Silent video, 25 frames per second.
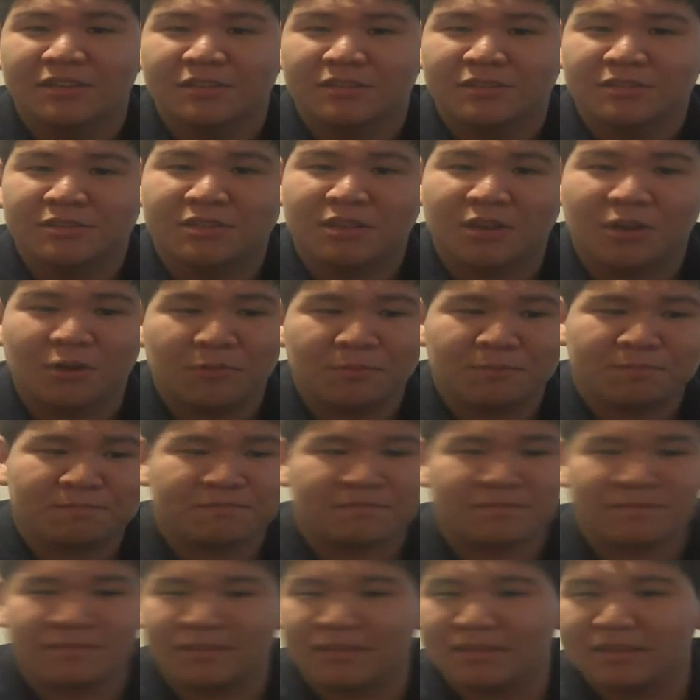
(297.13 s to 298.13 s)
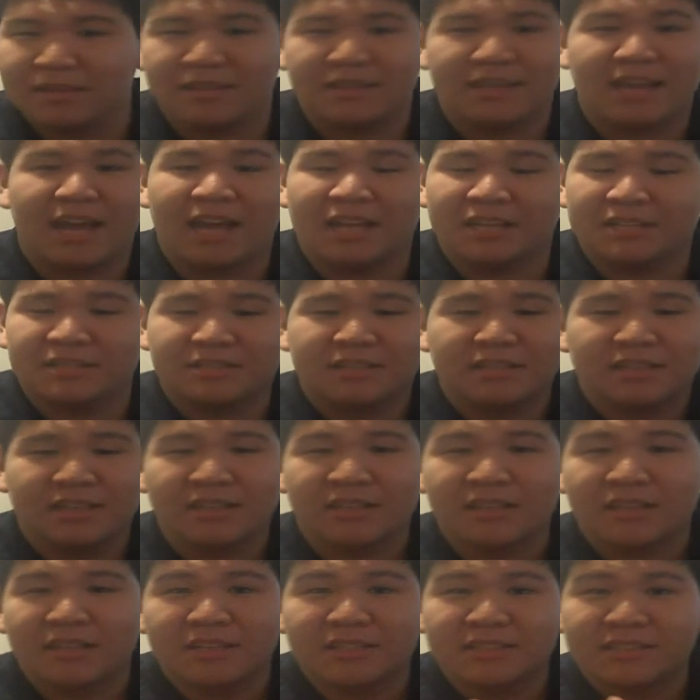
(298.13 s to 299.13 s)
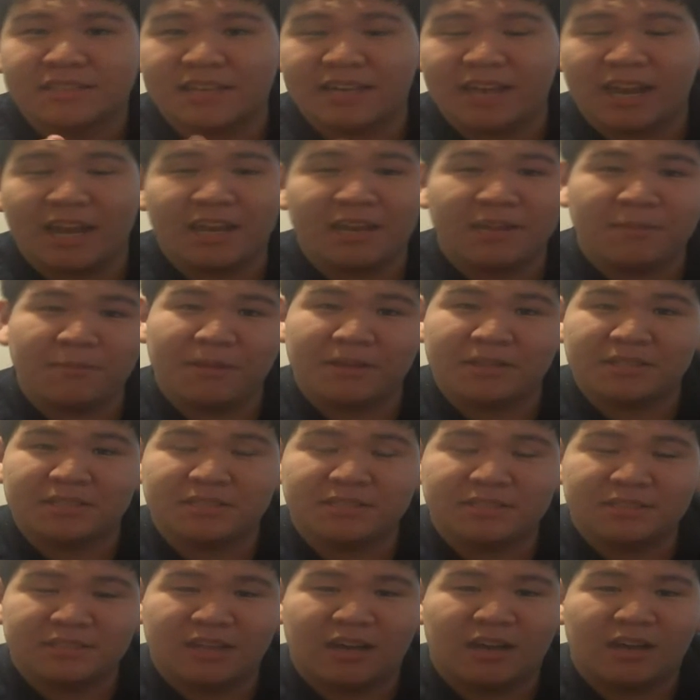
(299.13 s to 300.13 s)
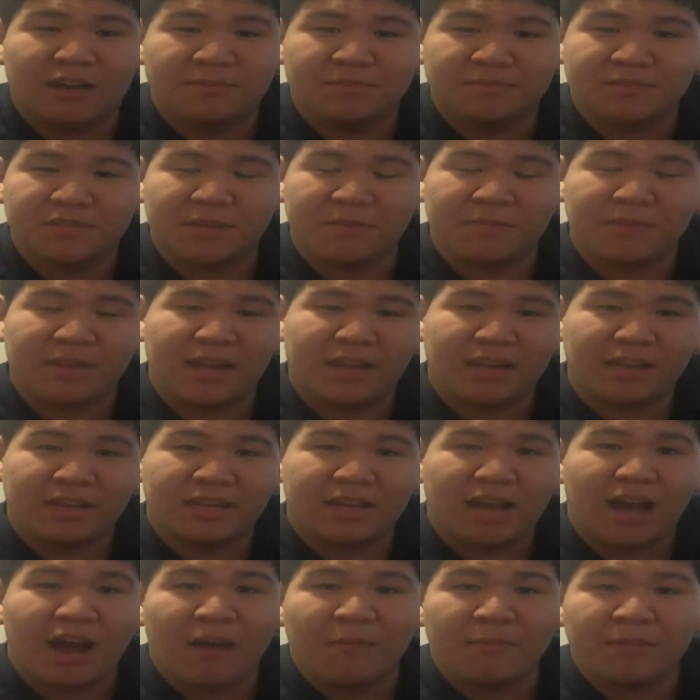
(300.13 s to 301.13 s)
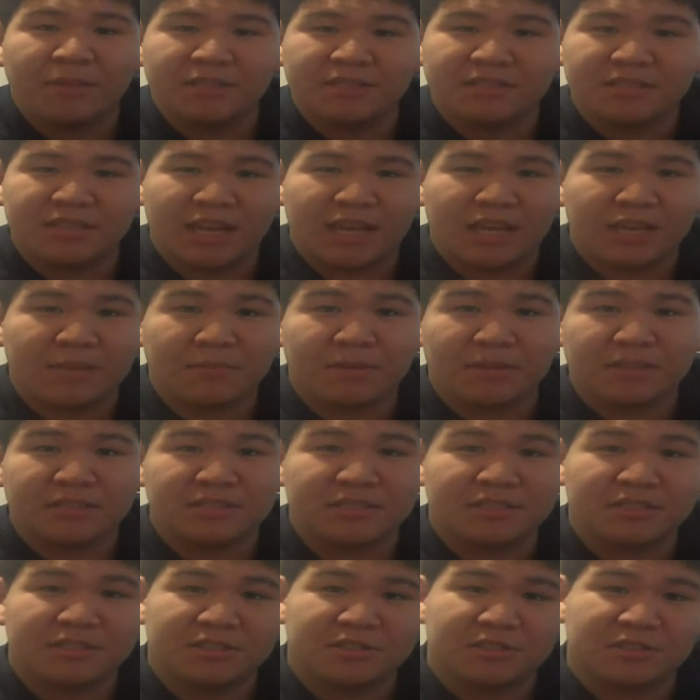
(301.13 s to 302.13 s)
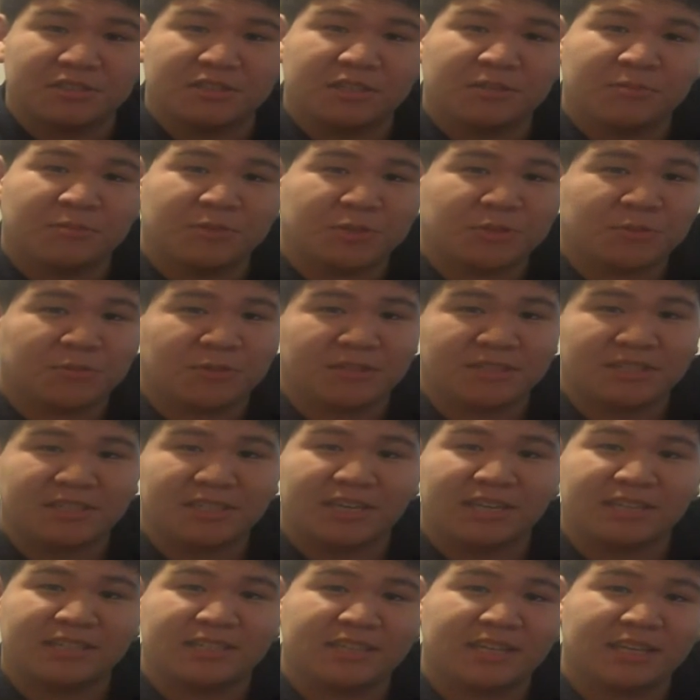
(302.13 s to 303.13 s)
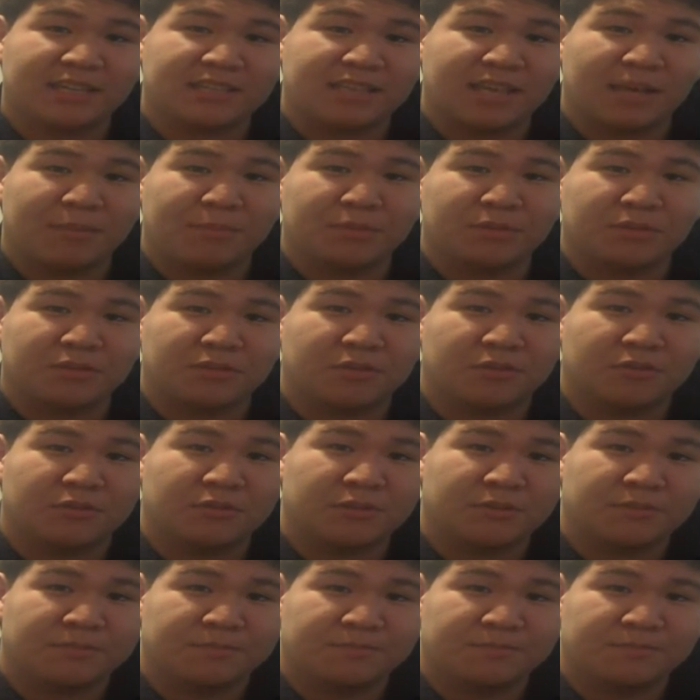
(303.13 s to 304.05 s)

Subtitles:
So, guys, Send any message. Send me any comments, any messages to see what you want to see on the next episode.